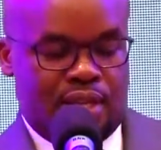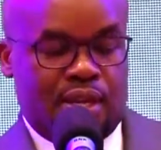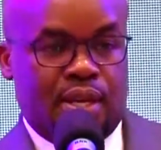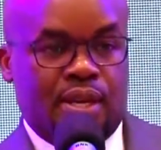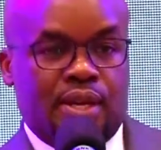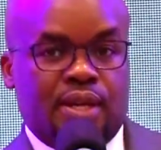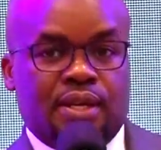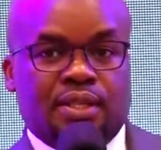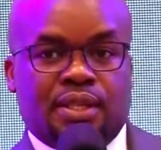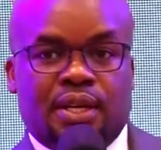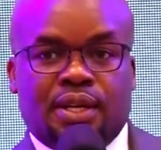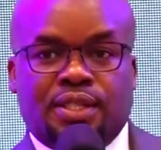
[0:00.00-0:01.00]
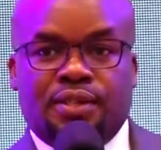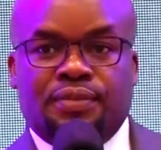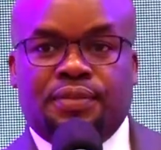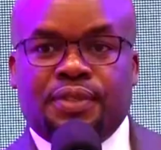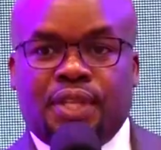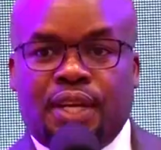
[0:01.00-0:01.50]
the
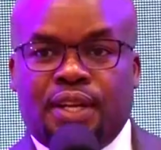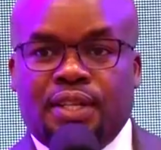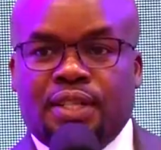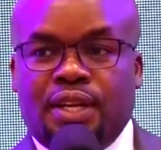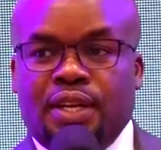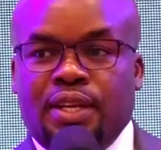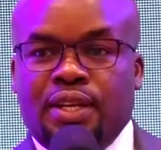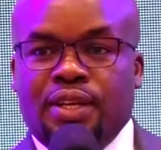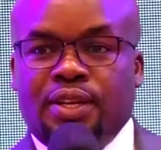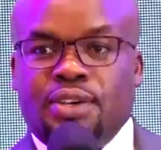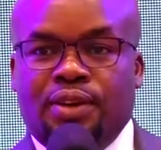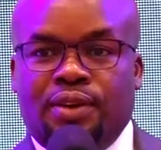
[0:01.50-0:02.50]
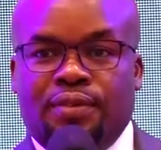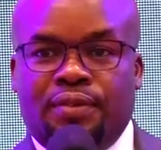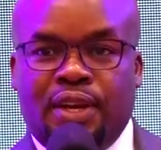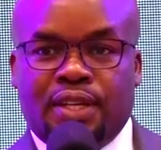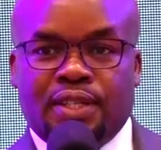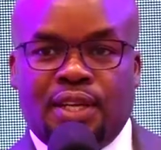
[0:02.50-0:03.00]
Executive Secretary
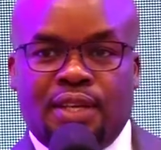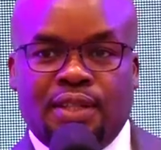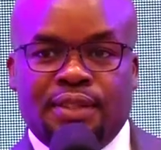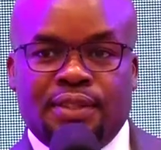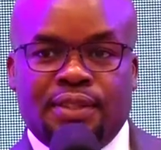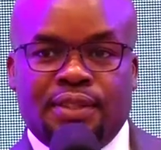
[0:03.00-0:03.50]
of REXA,